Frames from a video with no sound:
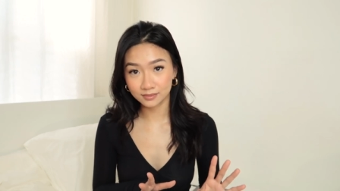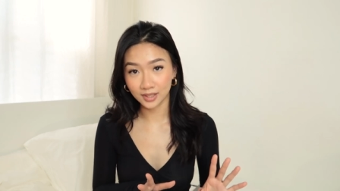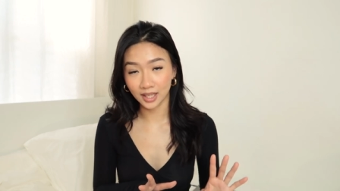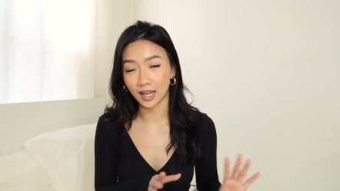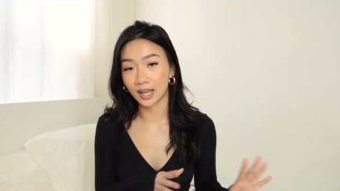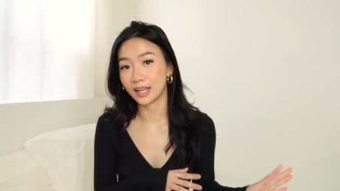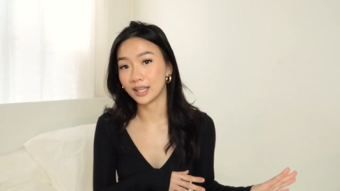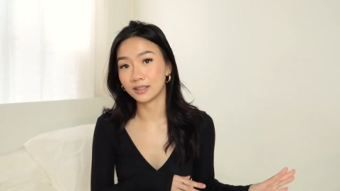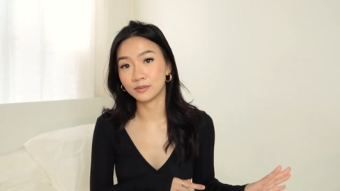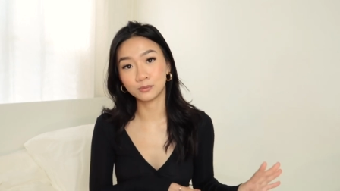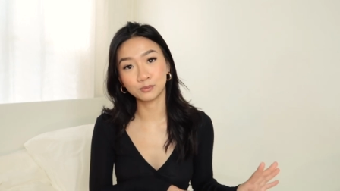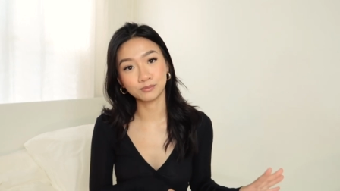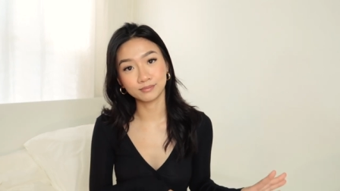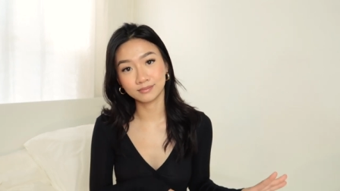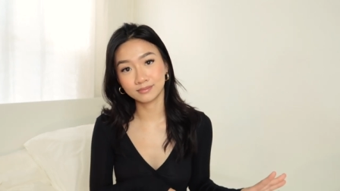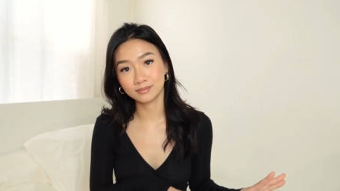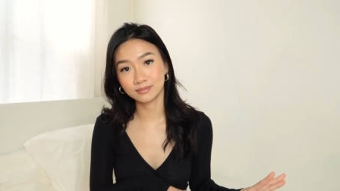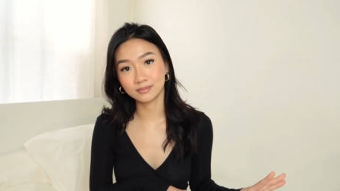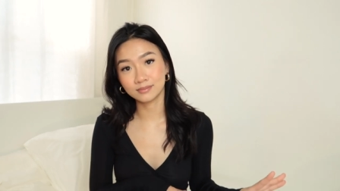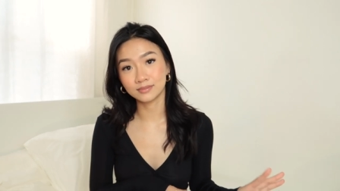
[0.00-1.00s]
like I
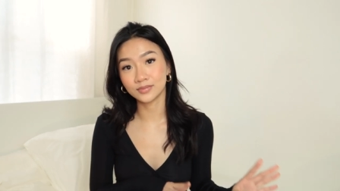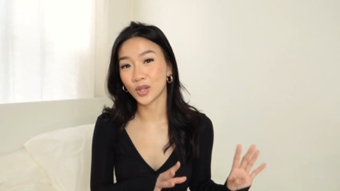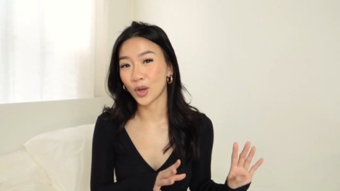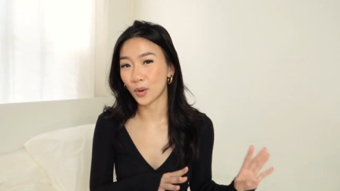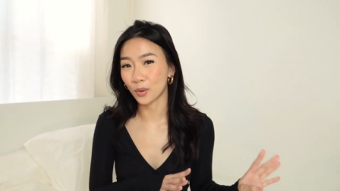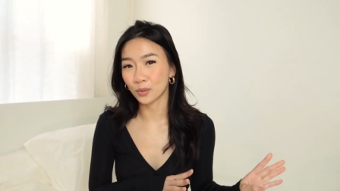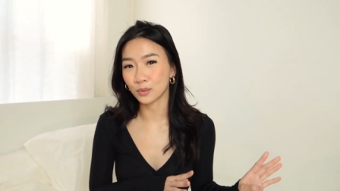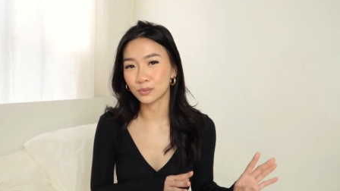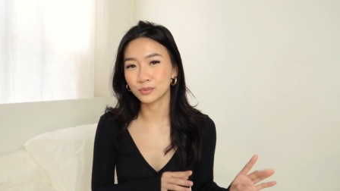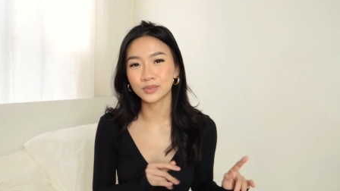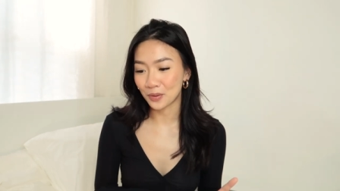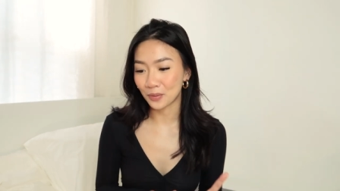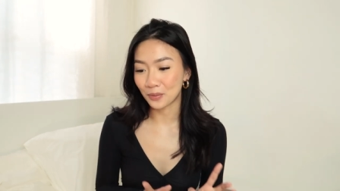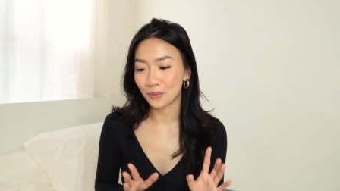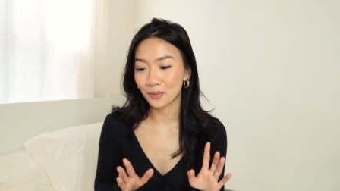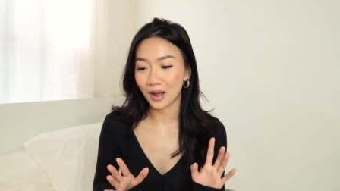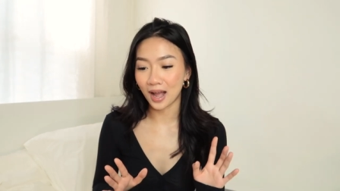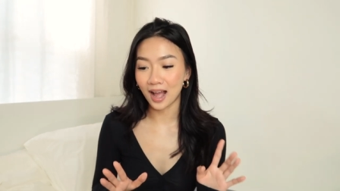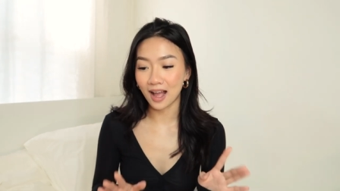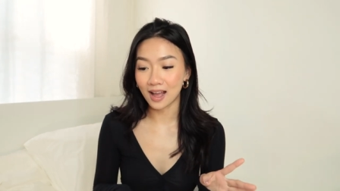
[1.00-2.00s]
know.
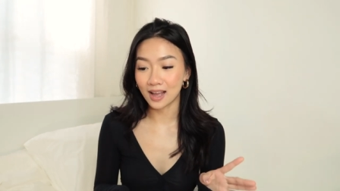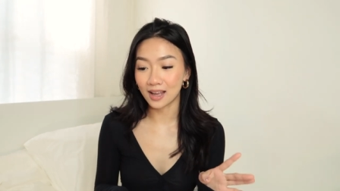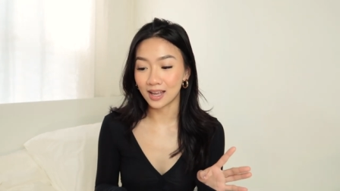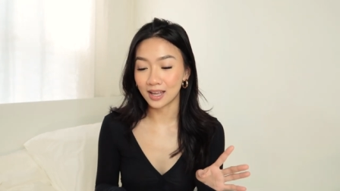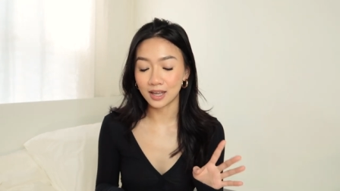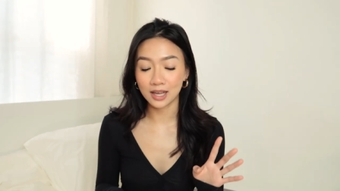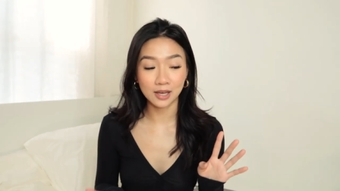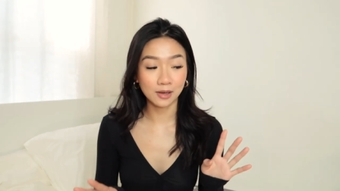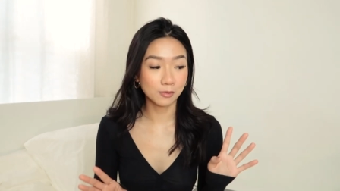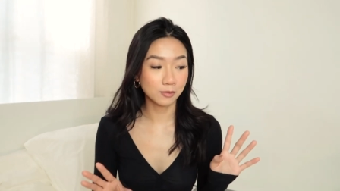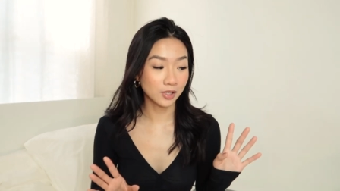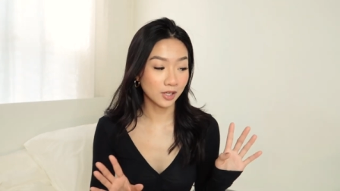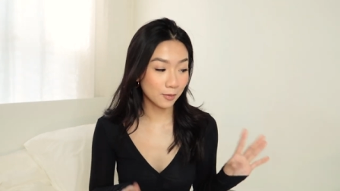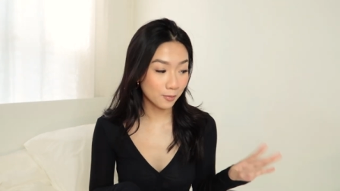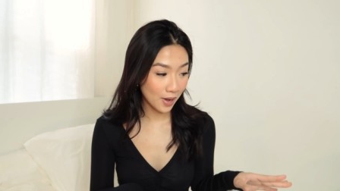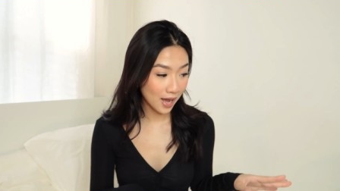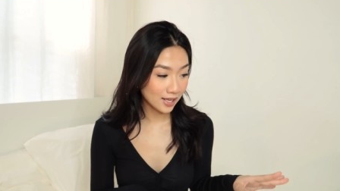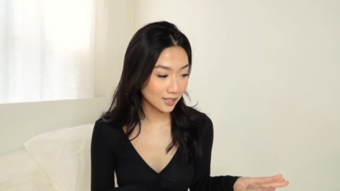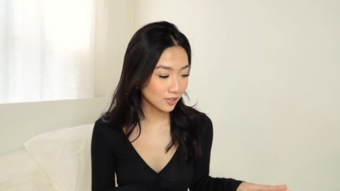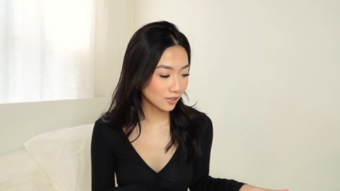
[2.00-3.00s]
So I am
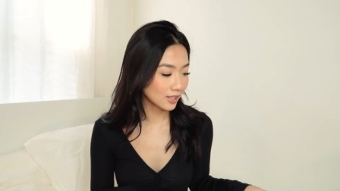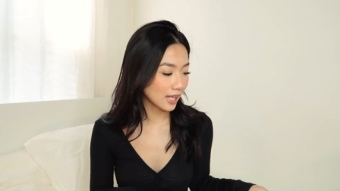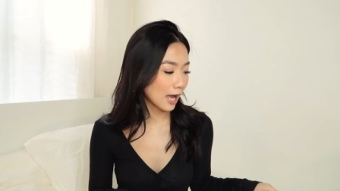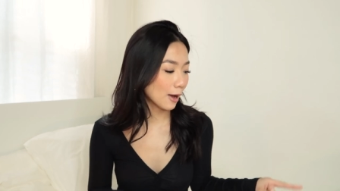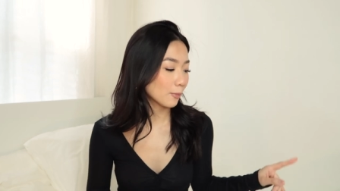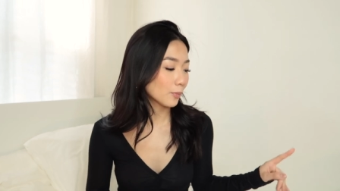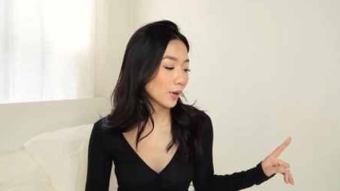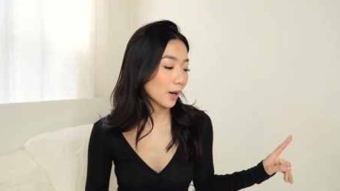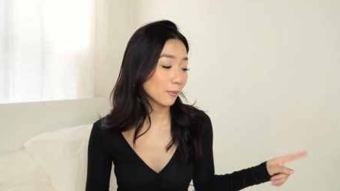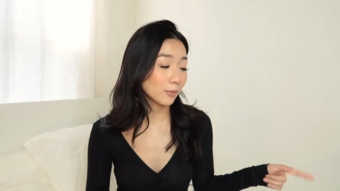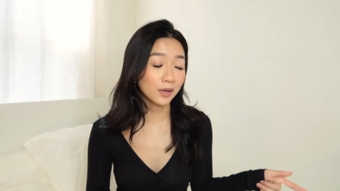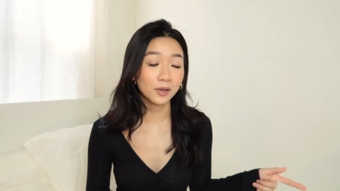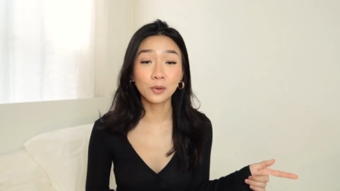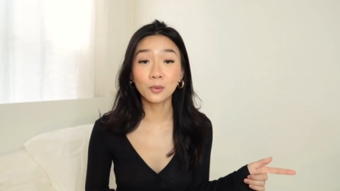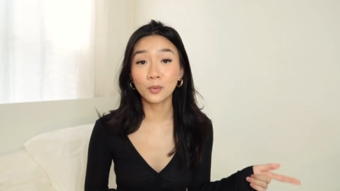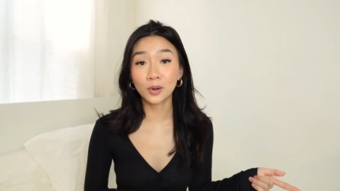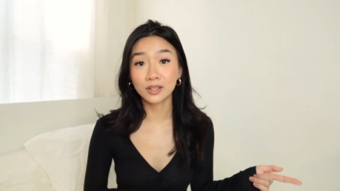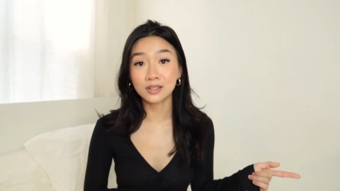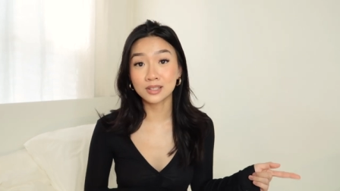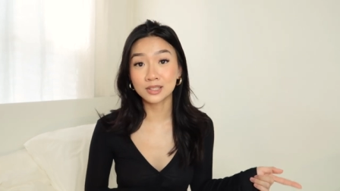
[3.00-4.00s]
gonna pass on that, but I'm
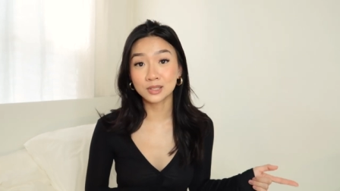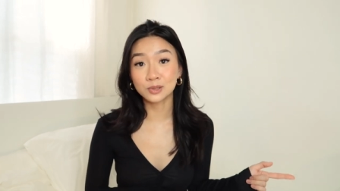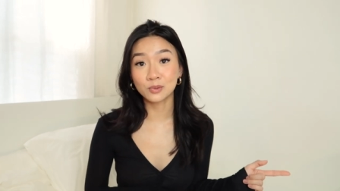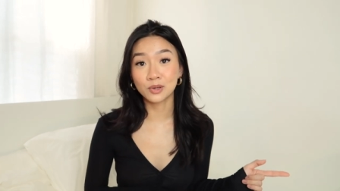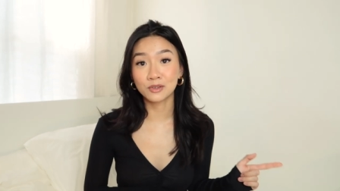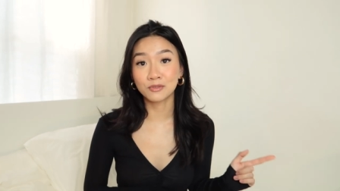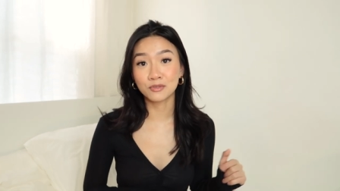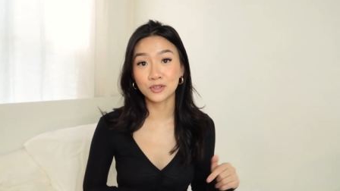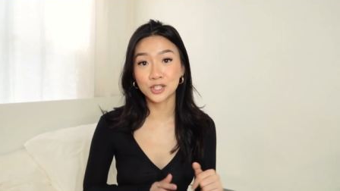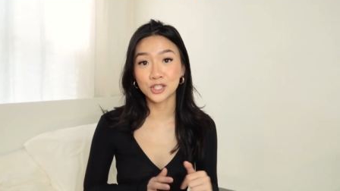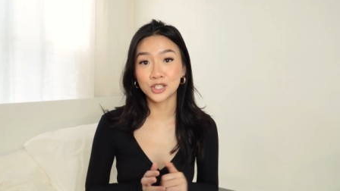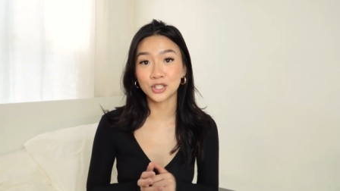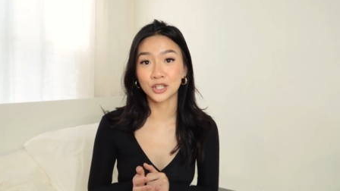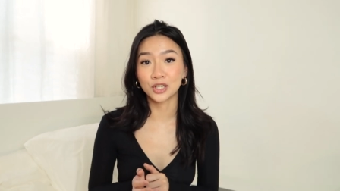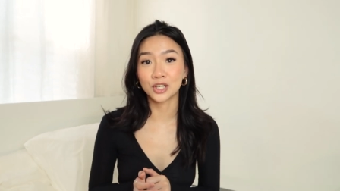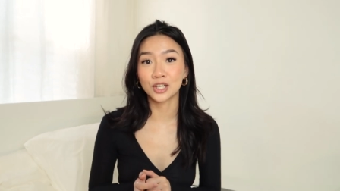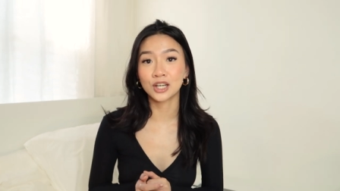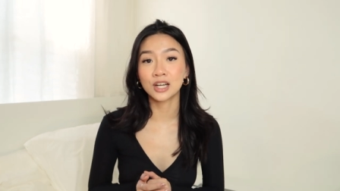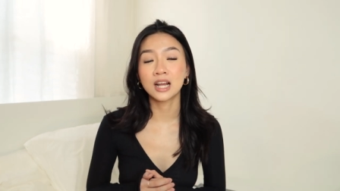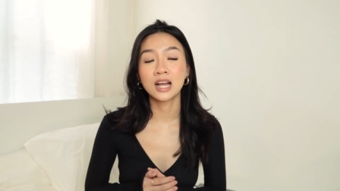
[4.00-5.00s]
gonna wear this one for
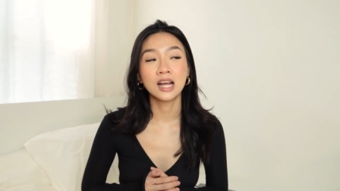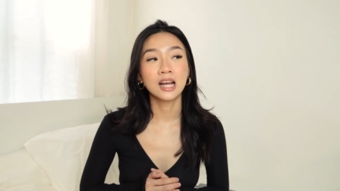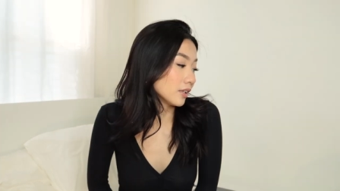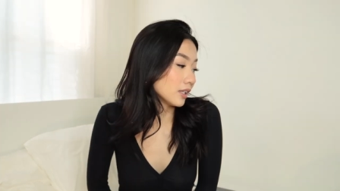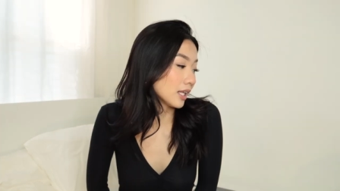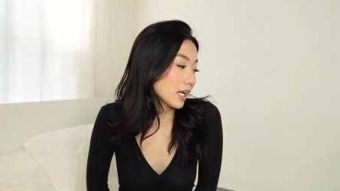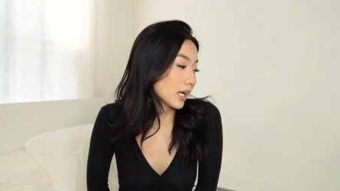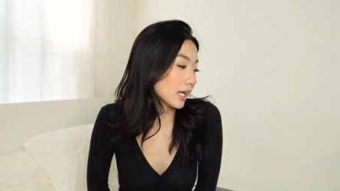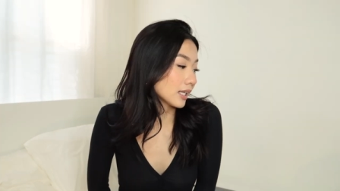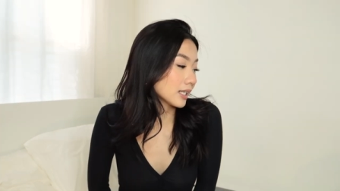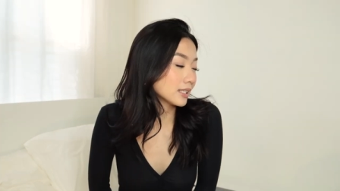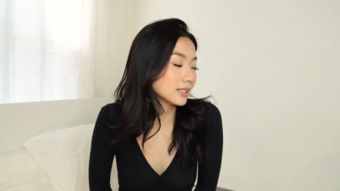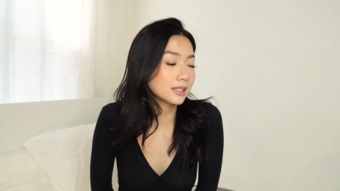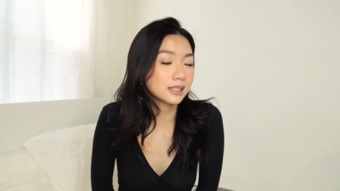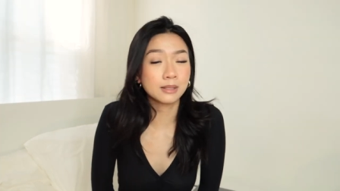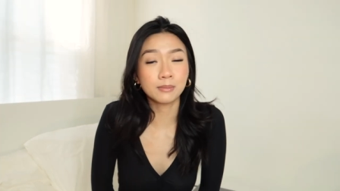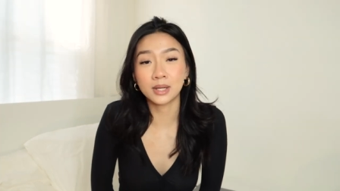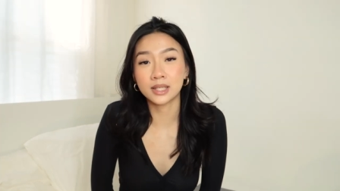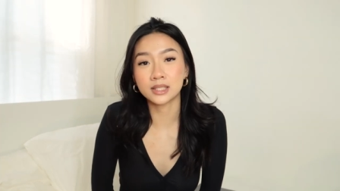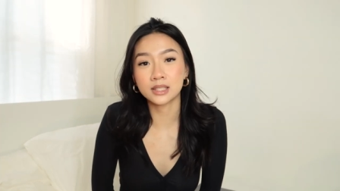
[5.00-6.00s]
sure. But I feel like I can
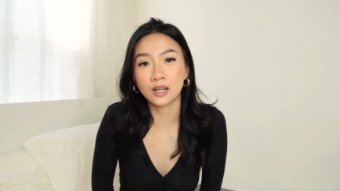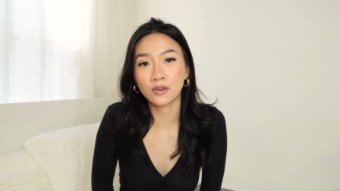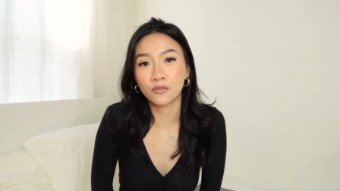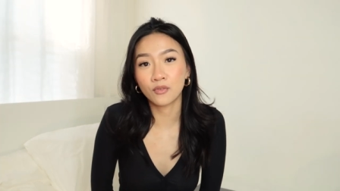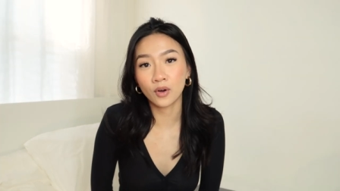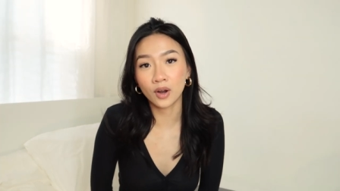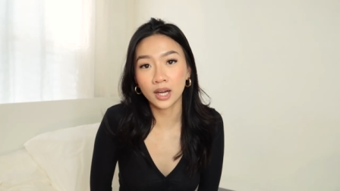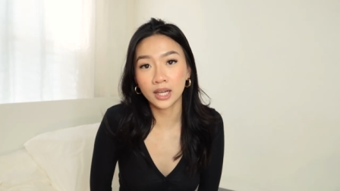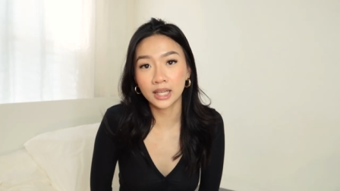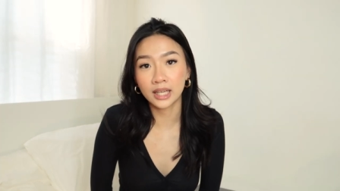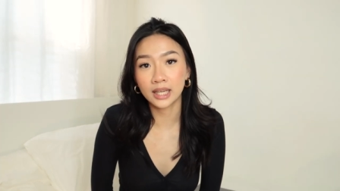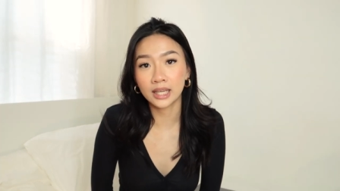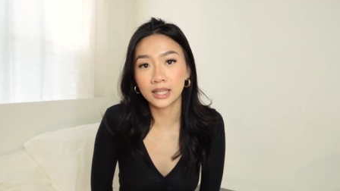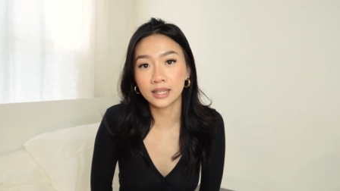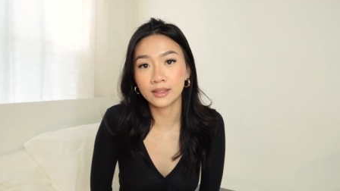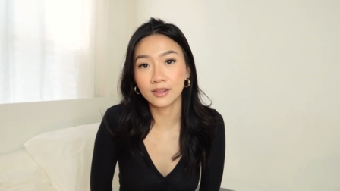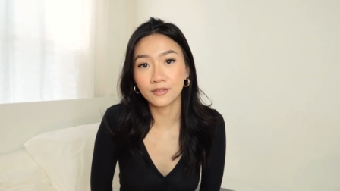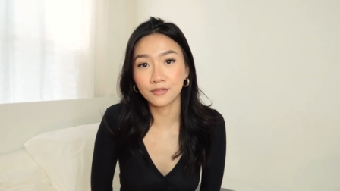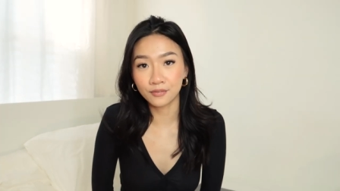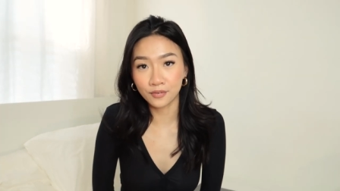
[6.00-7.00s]
see myself wearing it
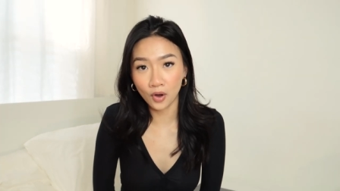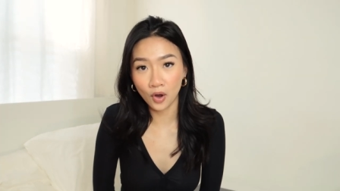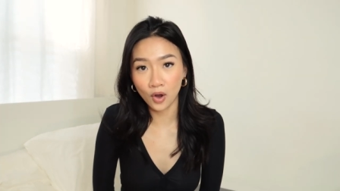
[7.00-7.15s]
in the